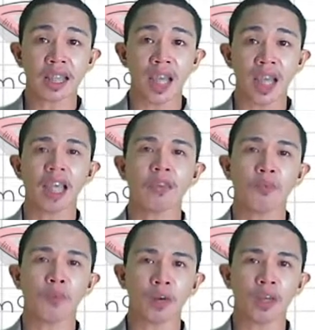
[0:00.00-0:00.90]
and
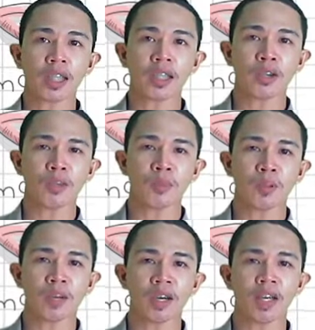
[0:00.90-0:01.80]
pork
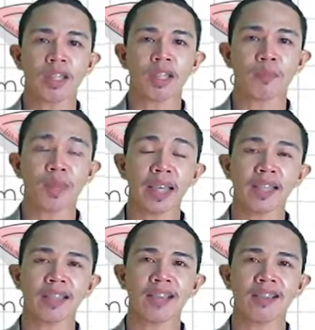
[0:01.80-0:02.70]
adobo are the best
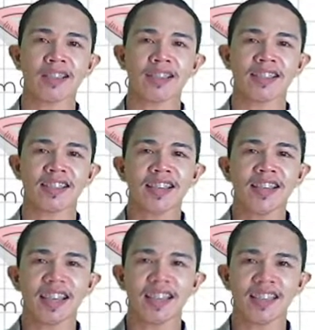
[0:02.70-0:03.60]
sellers
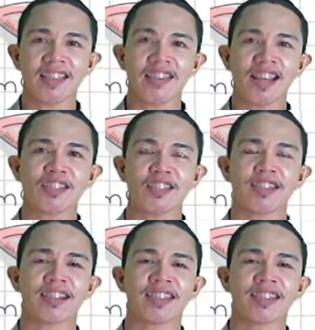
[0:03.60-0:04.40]
in the restaurant.